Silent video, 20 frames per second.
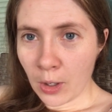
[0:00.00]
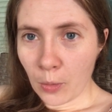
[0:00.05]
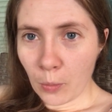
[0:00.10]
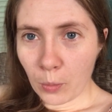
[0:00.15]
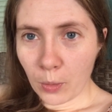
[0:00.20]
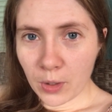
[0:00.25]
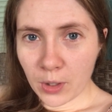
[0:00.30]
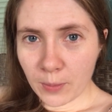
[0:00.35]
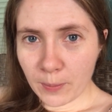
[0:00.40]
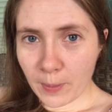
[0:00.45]

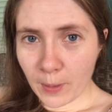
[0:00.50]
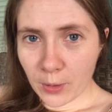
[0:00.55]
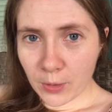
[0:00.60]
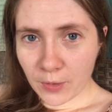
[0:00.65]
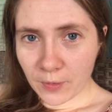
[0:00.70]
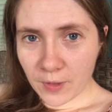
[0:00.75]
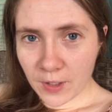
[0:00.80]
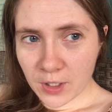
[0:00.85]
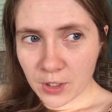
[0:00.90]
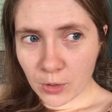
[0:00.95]
what do both
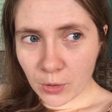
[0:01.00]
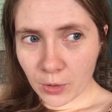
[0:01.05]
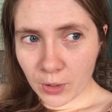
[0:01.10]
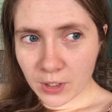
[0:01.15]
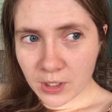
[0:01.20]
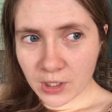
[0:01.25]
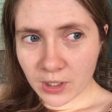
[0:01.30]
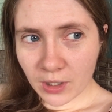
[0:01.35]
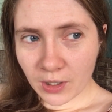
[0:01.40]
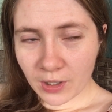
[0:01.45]
of these
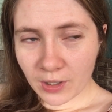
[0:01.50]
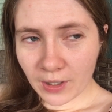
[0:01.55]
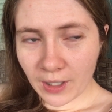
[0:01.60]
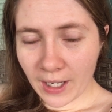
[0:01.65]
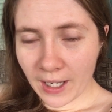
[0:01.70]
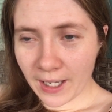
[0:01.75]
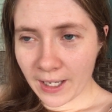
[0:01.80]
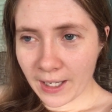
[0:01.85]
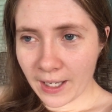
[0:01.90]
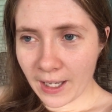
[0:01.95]
courts look
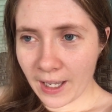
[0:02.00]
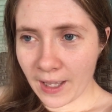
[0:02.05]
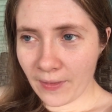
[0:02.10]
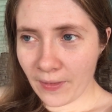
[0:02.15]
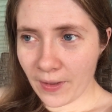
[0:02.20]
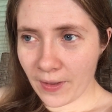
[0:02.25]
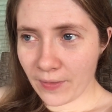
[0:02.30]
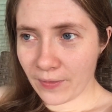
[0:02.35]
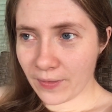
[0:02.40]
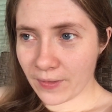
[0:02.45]
like, and
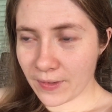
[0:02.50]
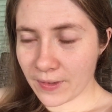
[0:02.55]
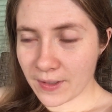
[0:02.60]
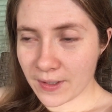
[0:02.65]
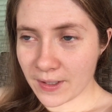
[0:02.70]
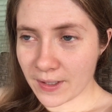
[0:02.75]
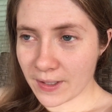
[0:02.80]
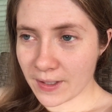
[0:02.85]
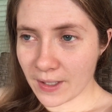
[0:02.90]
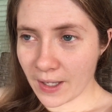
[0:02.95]
then
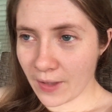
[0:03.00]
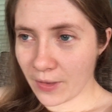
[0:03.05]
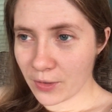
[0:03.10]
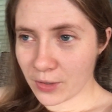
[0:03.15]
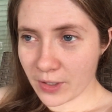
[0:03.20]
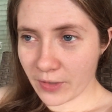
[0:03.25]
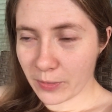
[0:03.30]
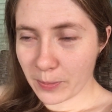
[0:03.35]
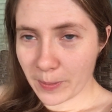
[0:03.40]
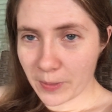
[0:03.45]
other
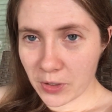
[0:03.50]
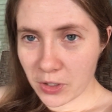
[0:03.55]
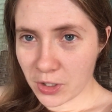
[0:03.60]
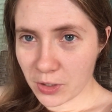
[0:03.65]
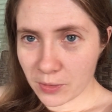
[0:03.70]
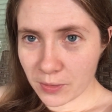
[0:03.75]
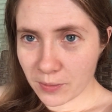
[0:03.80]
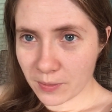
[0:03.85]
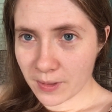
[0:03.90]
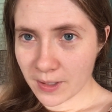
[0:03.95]
stuff about the
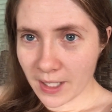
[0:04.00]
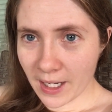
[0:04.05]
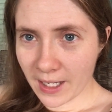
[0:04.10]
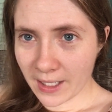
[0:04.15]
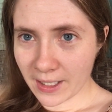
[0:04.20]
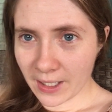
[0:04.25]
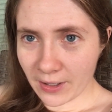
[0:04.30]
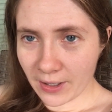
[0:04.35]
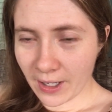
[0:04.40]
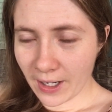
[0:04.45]
two
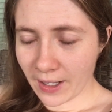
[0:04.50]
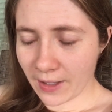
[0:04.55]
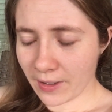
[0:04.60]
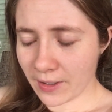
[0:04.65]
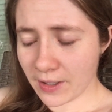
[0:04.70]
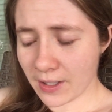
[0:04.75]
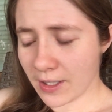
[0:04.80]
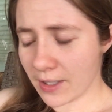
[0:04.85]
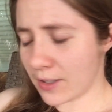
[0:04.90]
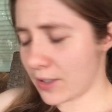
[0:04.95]
secondary
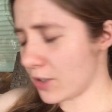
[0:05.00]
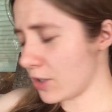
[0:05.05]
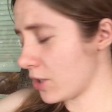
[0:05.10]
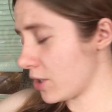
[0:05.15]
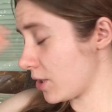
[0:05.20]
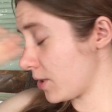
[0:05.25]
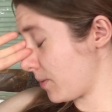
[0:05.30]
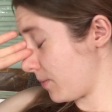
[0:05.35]
islands. It's